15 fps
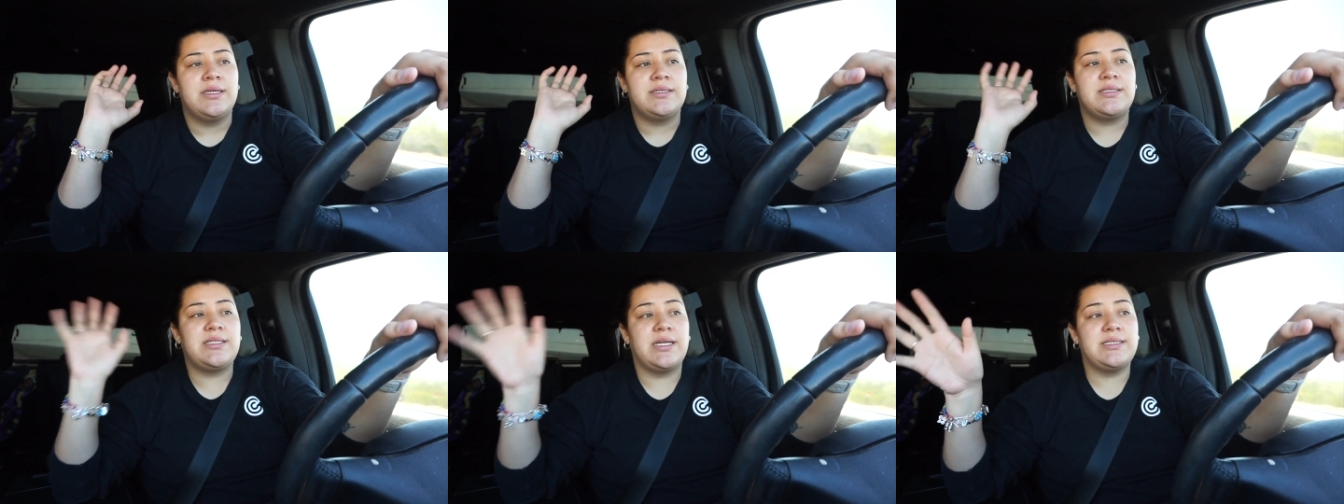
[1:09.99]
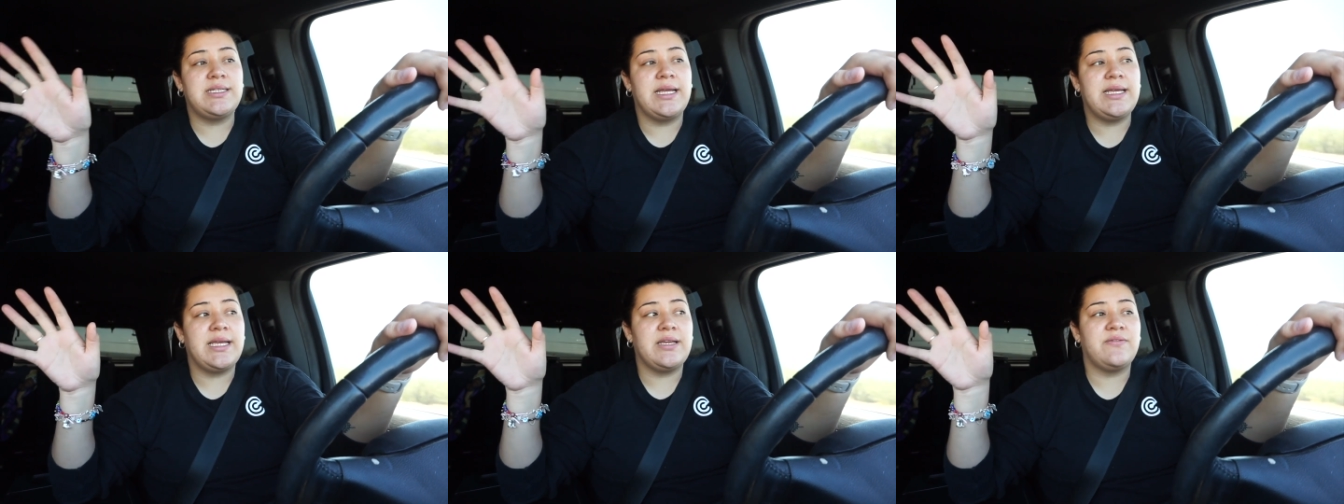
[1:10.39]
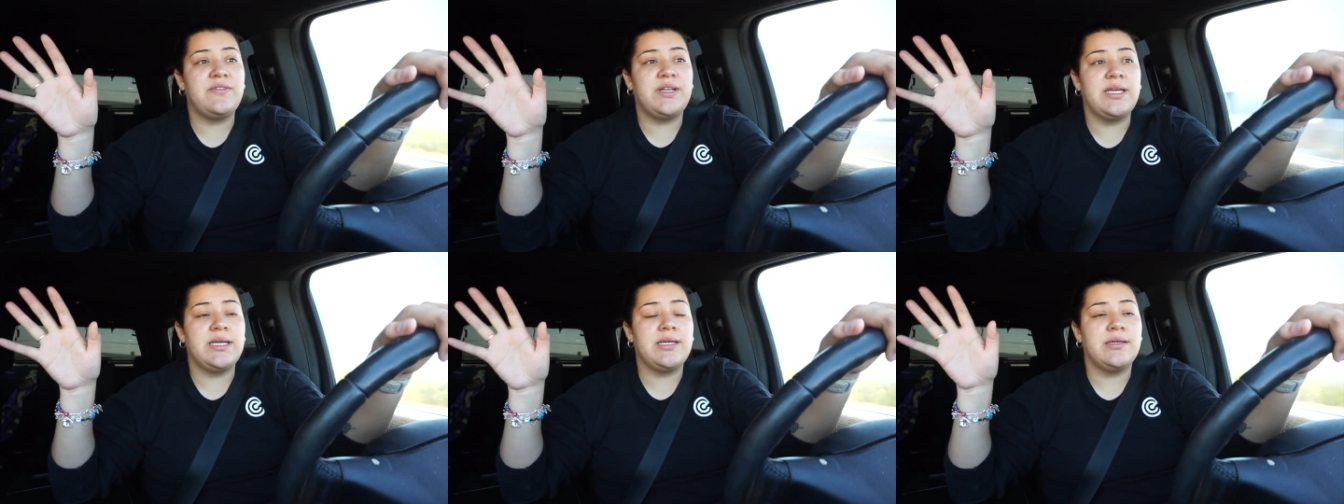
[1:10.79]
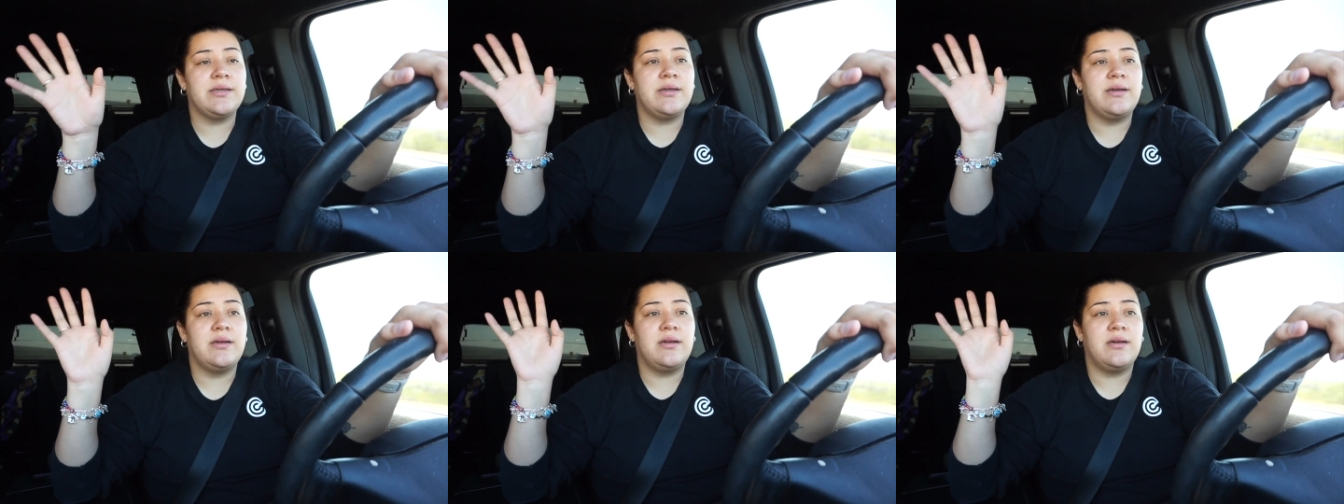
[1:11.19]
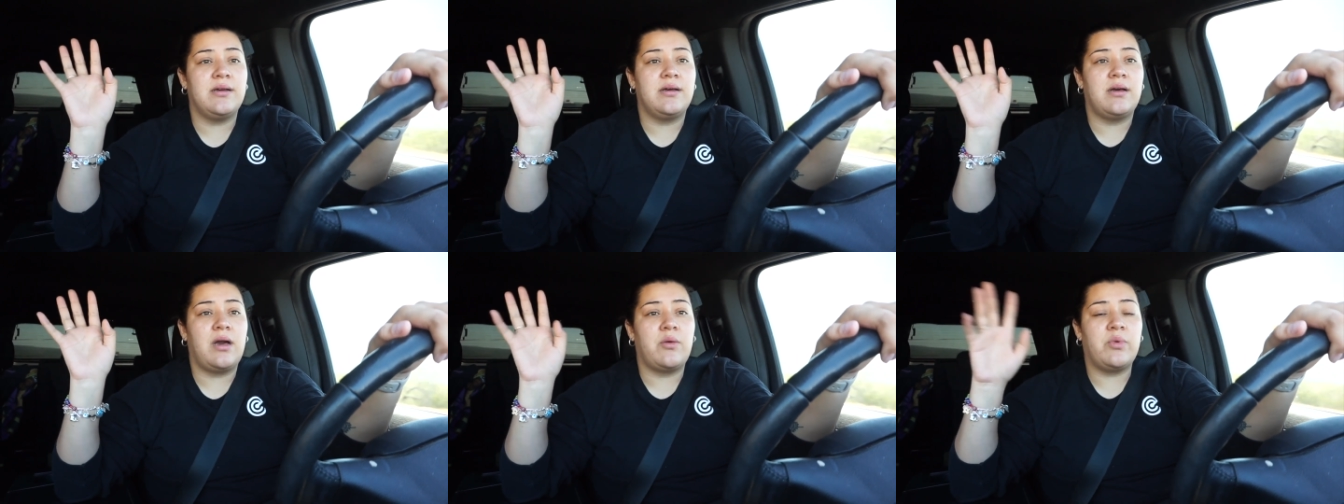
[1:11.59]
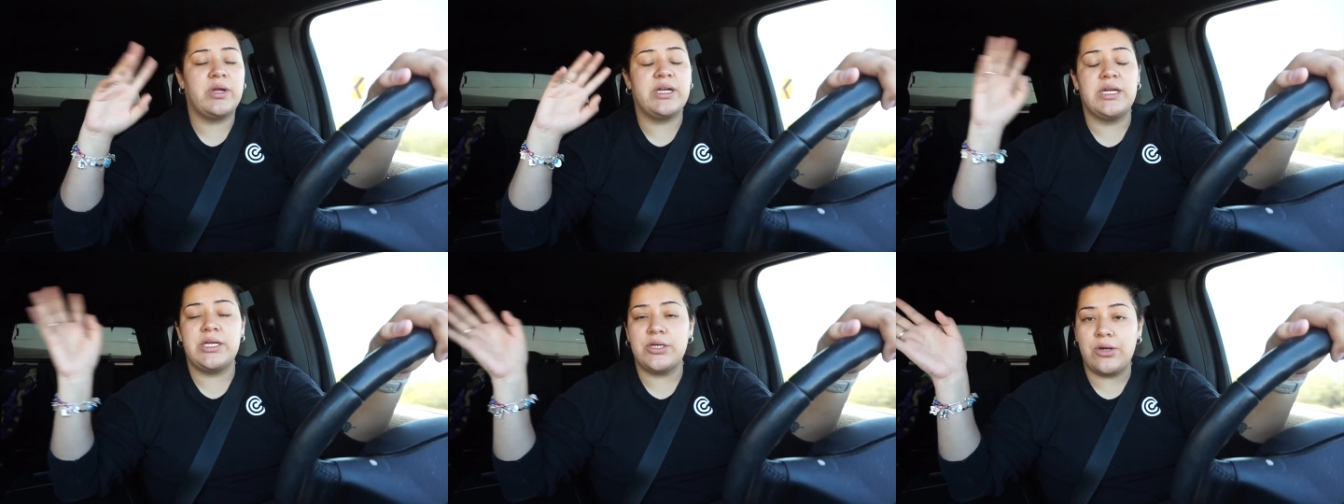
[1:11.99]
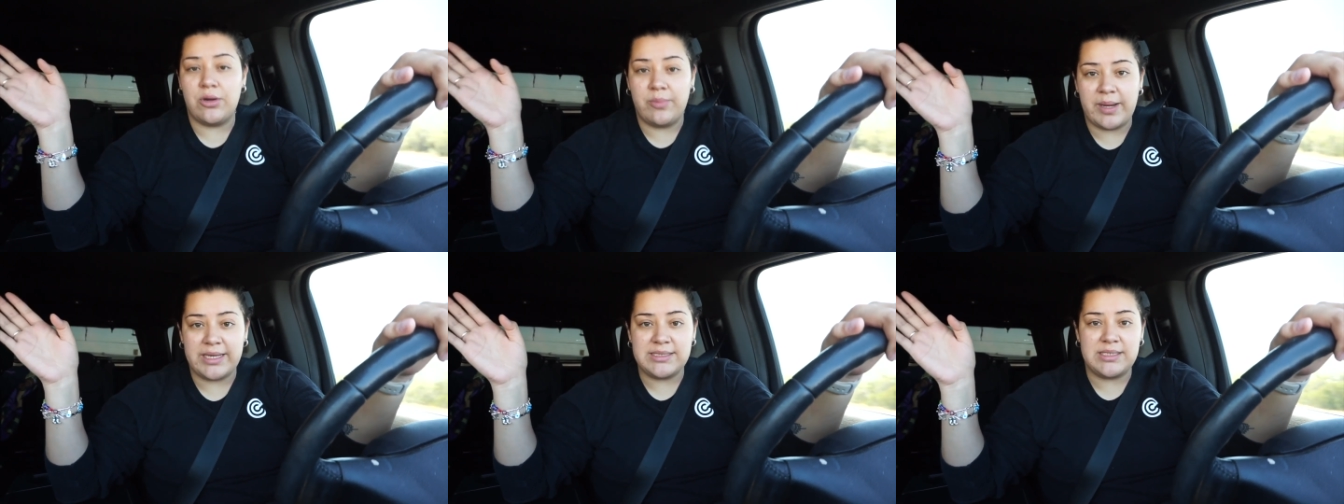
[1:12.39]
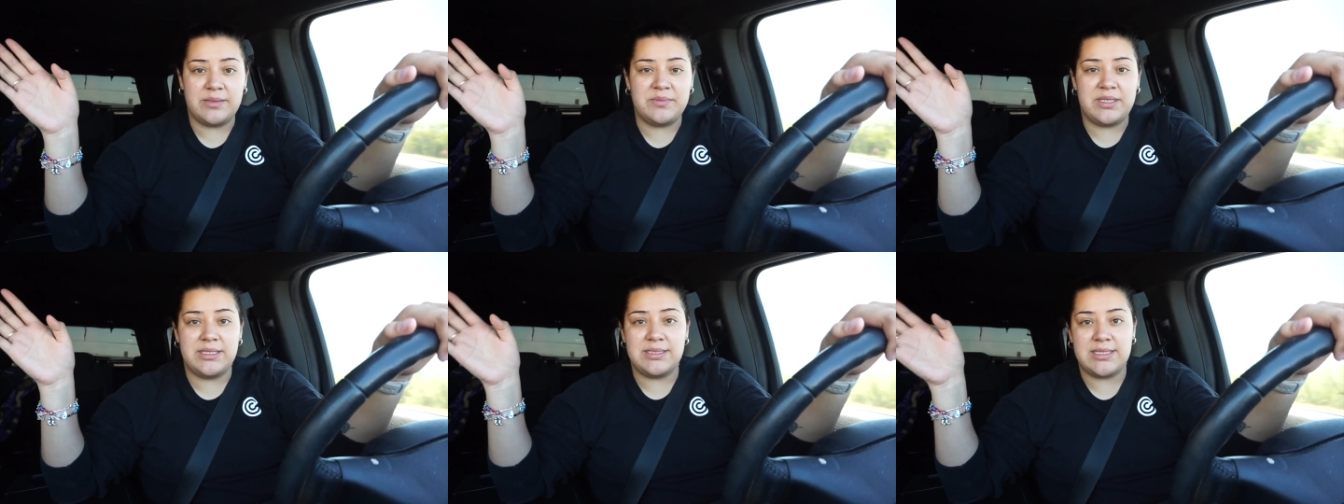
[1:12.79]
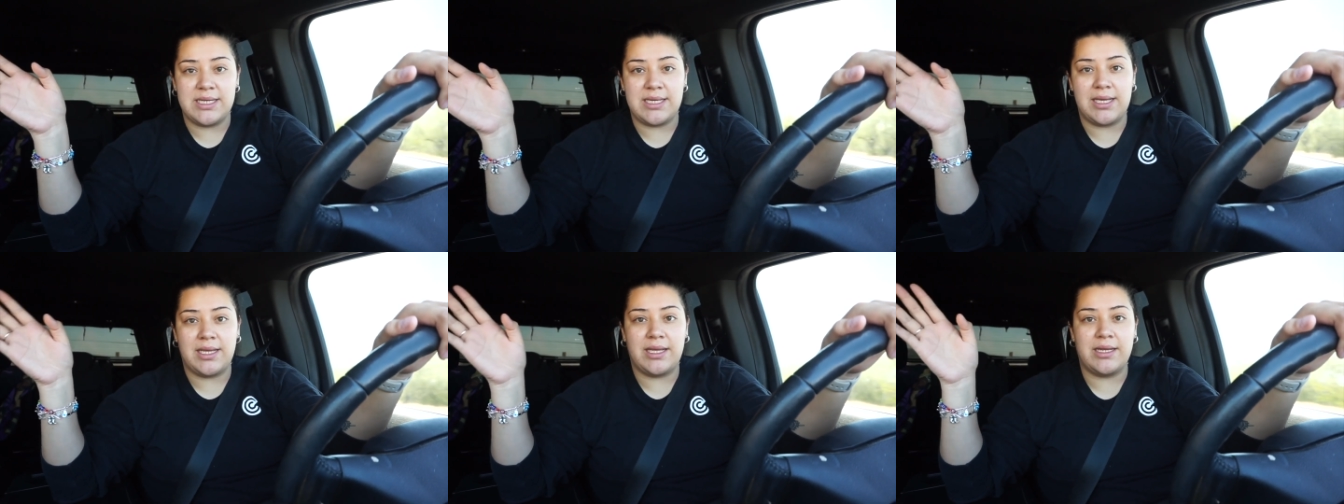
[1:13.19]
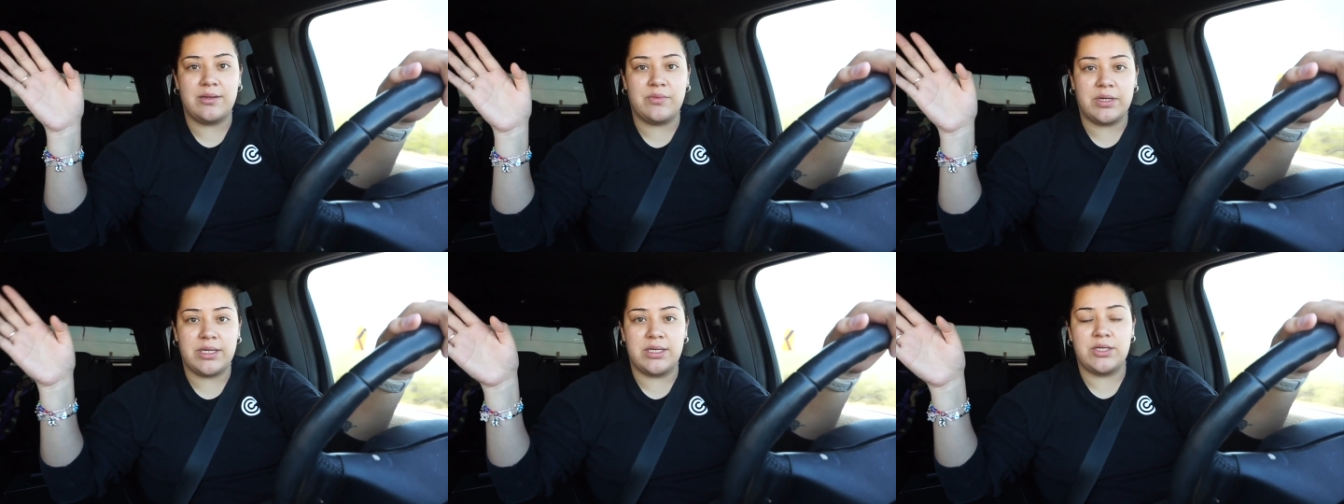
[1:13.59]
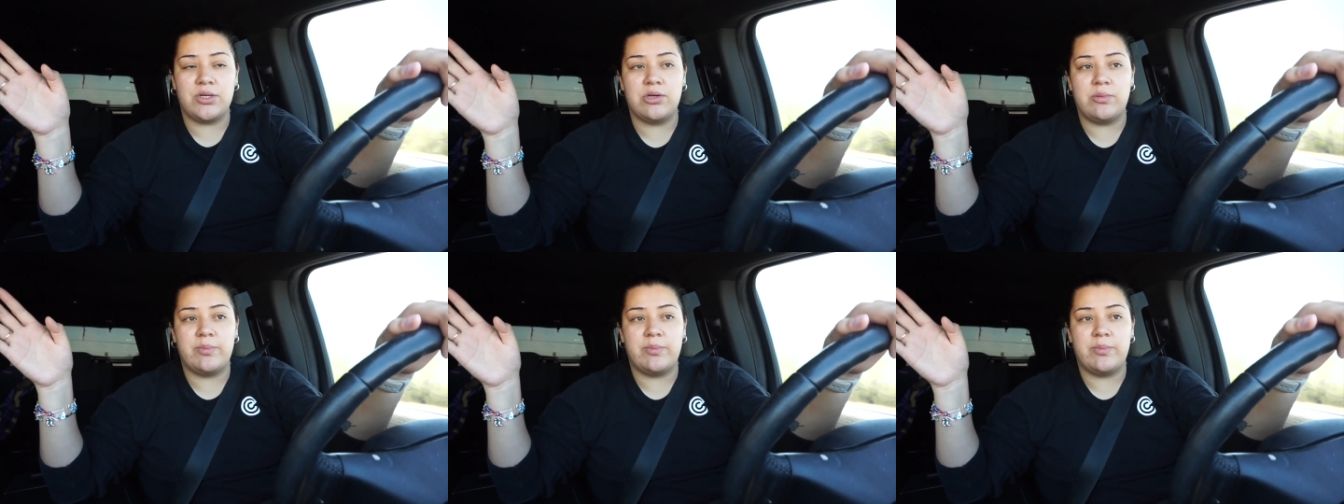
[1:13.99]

Sunday evening we're gonna go buy something to eat. We're gonna go